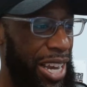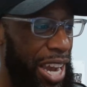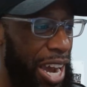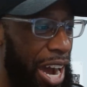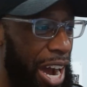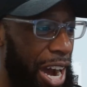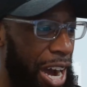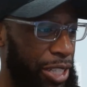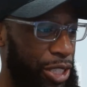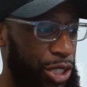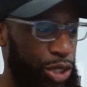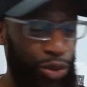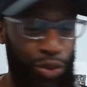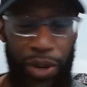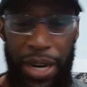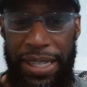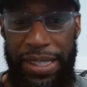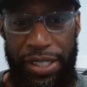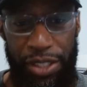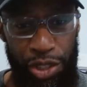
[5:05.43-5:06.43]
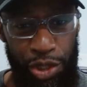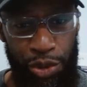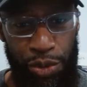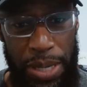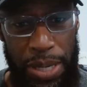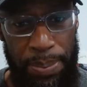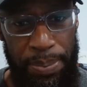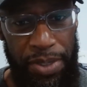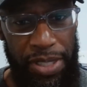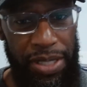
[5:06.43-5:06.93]
to write the
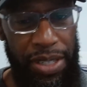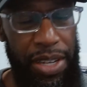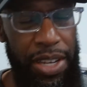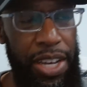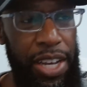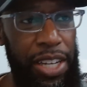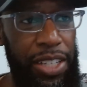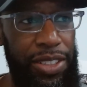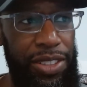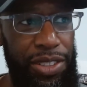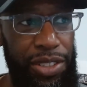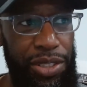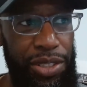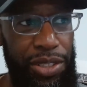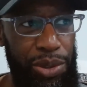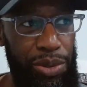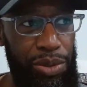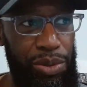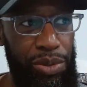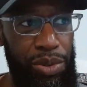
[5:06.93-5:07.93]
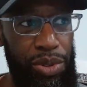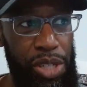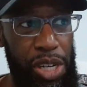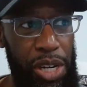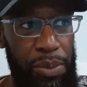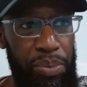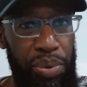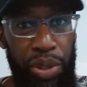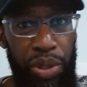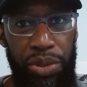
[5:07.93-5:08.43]
script, to
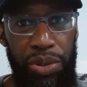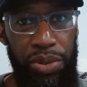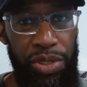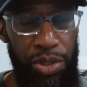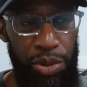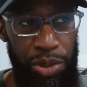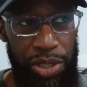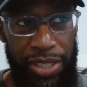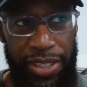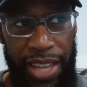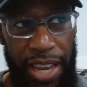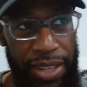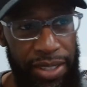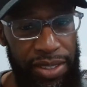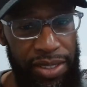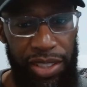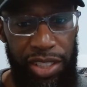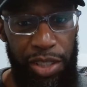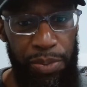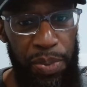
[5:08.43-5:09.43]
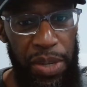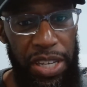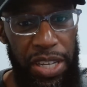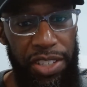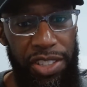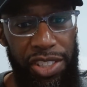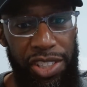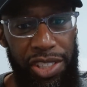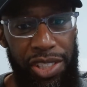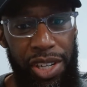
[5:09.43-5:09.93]
do the text to
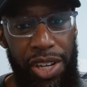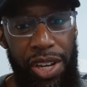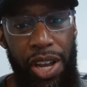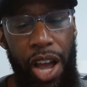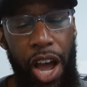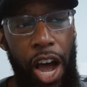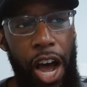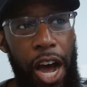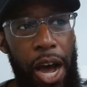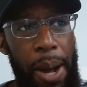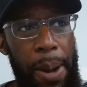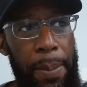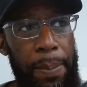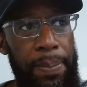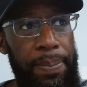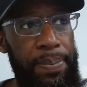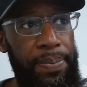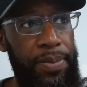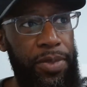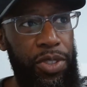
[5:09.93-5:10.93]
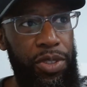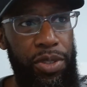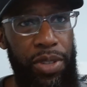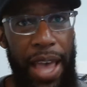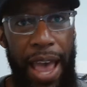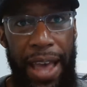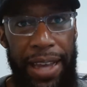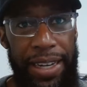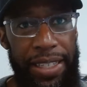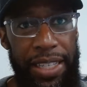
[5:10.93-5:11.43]
speech, to
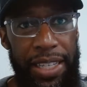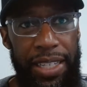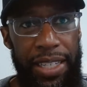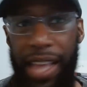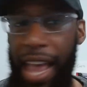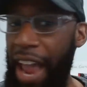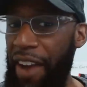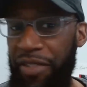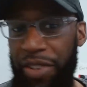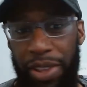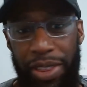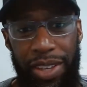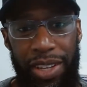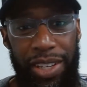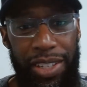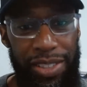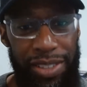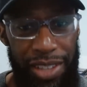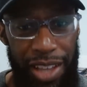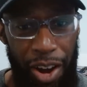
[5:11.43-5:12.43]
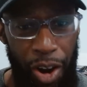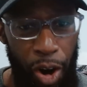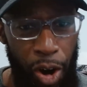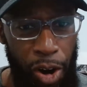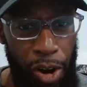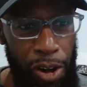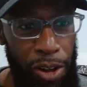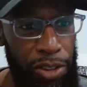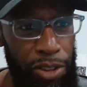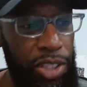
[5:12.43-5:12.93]
edit it. Everything is
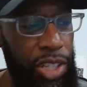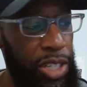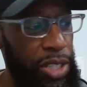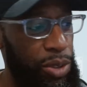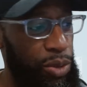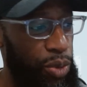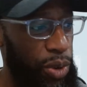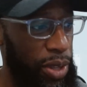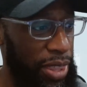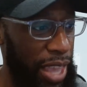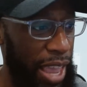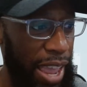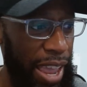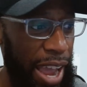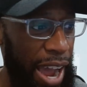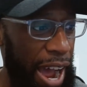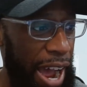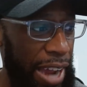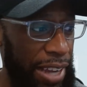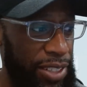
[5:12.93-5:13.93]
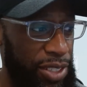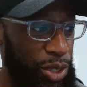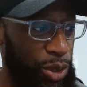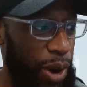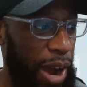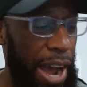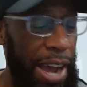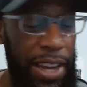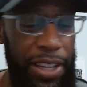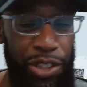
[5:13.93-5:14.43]
all done with AI. So
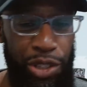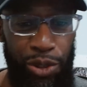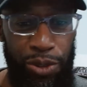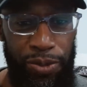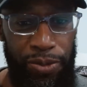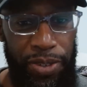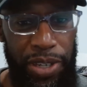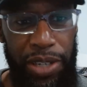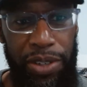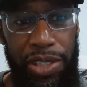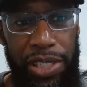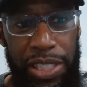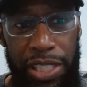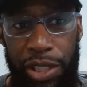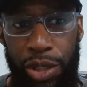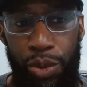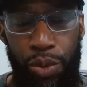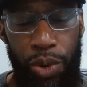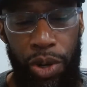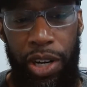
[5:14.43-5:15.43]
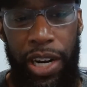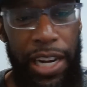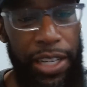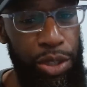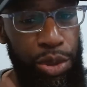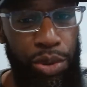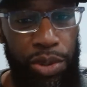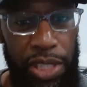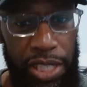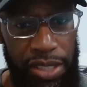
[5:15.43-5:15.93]
I do very little work. I
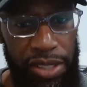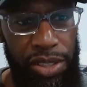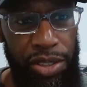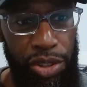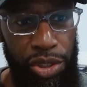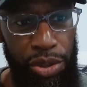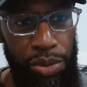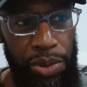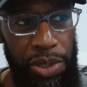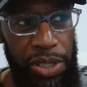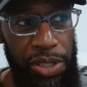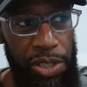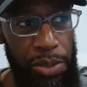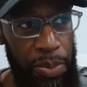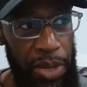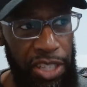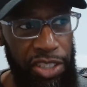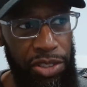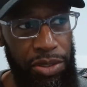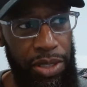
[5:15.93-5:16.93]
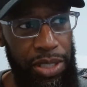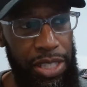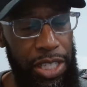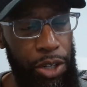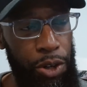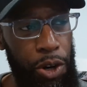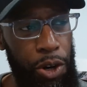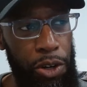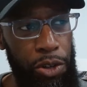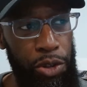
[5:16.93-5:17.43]
do listen to it to make sure that
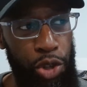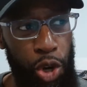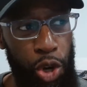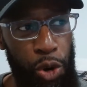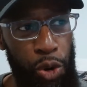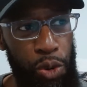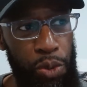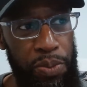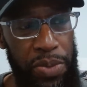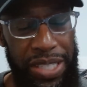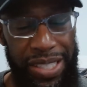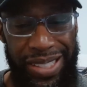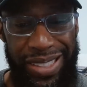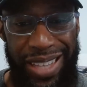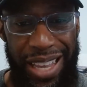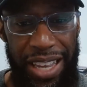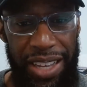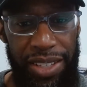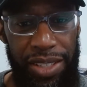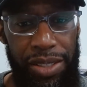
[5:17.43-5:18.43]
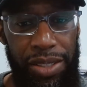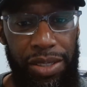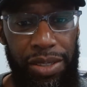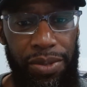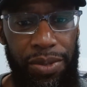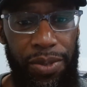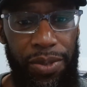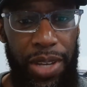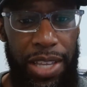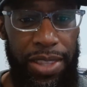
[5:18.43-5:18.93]
there are no mistakes
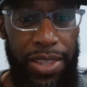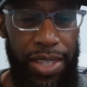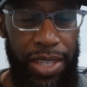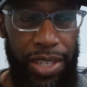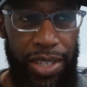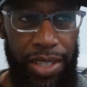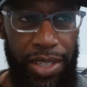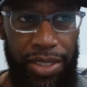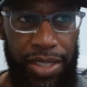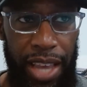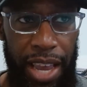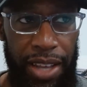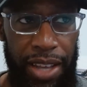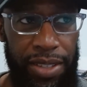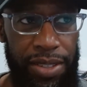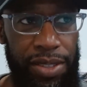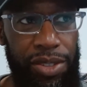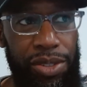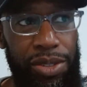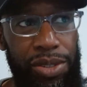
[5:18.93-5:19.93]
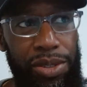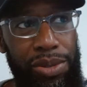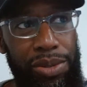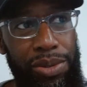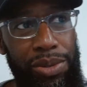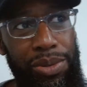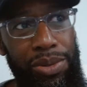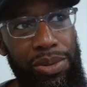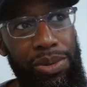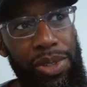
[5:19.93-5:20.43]
in the text
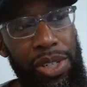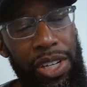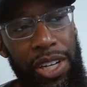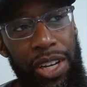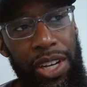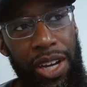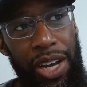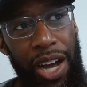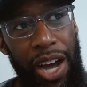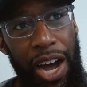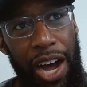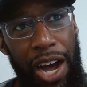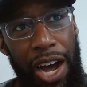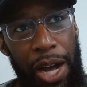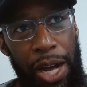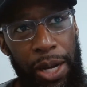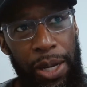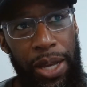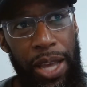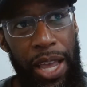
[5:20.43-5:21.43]
to uh,